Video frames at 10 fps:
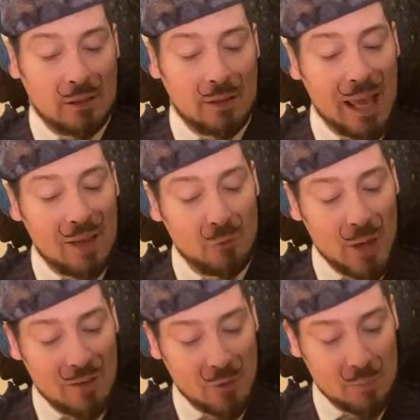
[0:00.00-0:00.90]
Have you
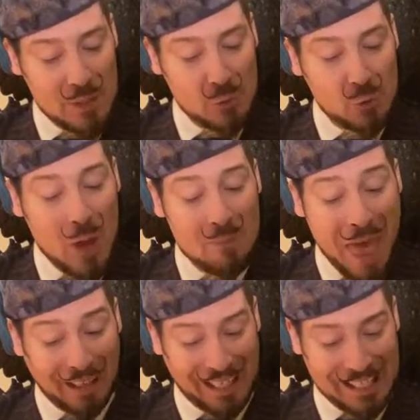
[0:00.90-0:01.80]
ever been to
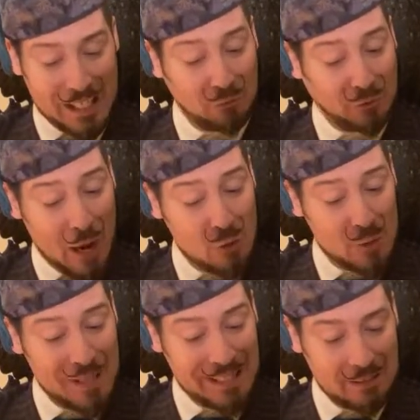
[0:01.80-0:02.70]
America, Frau
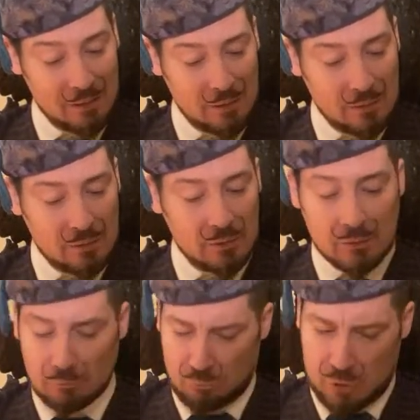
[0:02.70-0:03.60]
Schmidt?
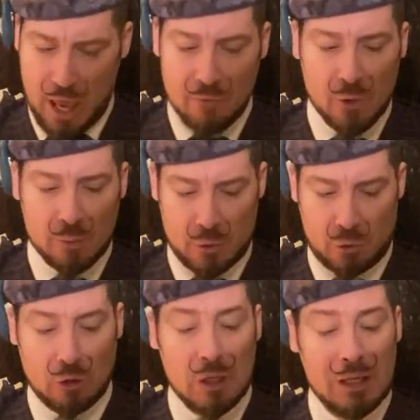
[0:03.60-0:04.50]
Never,
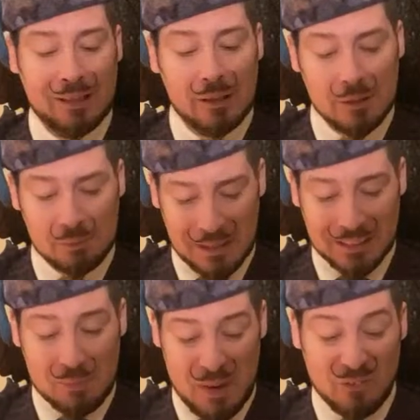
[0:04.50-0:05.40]
monsieur. It
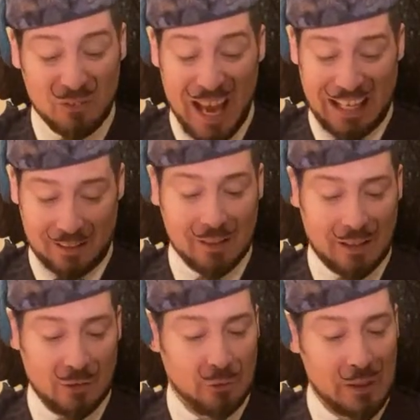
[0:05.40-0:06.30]
must be fine
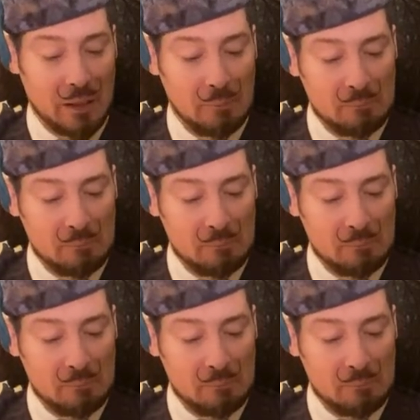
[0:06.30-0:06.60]
country.